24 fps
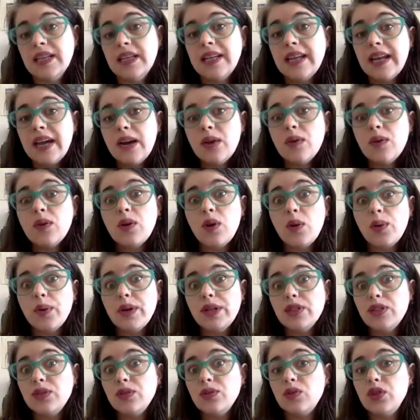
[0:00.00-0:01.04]
Now going
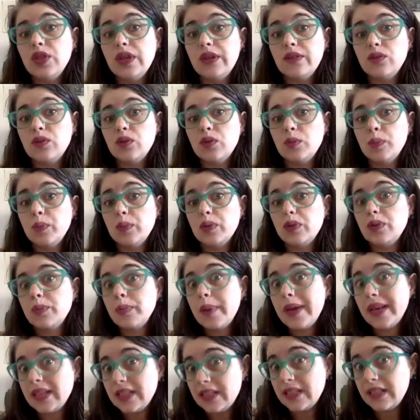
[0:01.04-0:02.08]
to gender
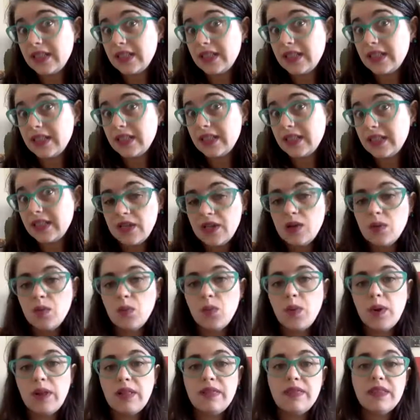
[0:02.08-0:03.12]
perspective.
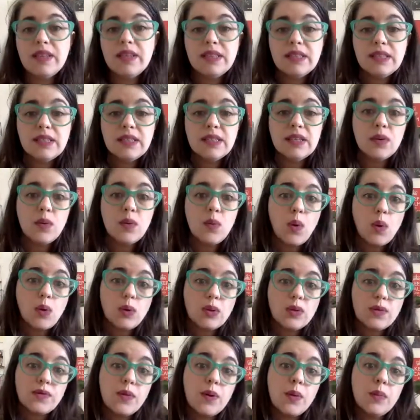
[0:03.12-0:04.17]
Well, this is a
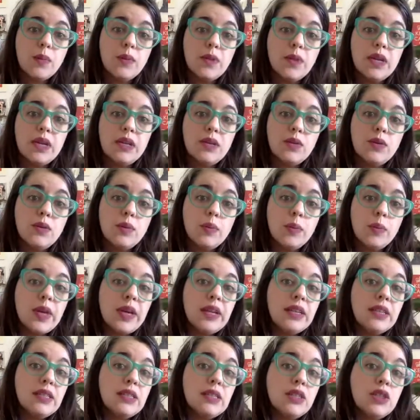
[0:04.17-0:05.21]
quote from the European
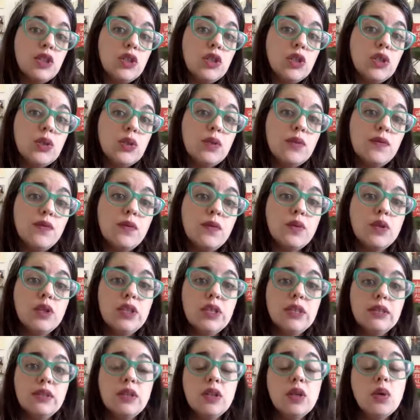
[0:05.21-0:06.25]
Institute for
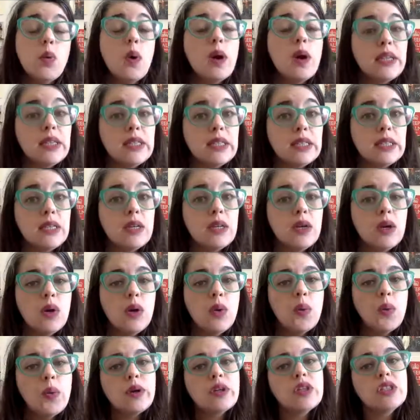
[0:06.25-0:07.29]
Gender Equality,
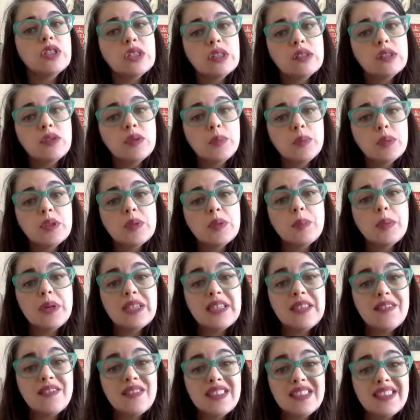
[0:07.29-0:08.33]
where gender
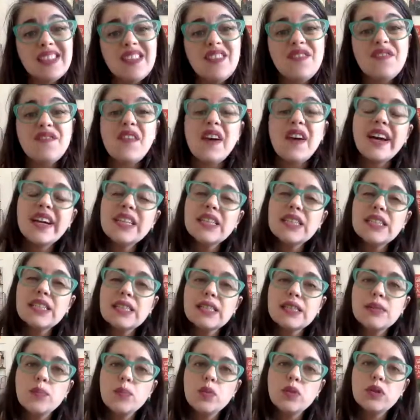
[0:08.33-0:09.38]
perspective is defined as
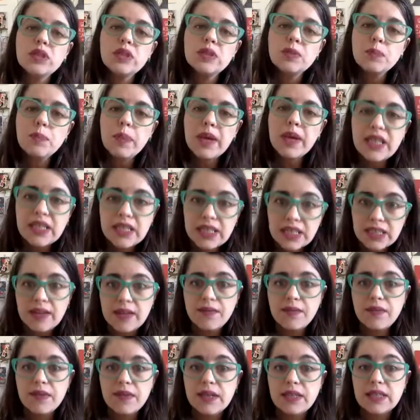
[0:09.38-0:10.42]
the
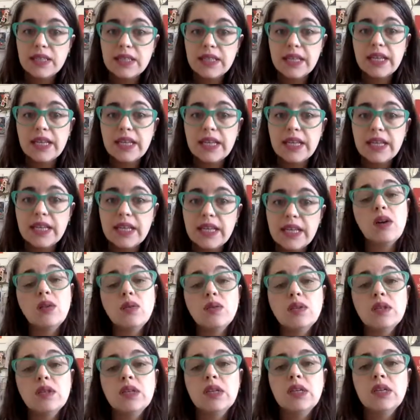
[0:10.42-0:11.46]
perspective that takes into
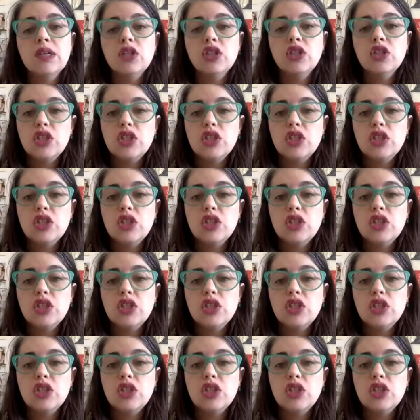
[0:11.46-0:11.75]
account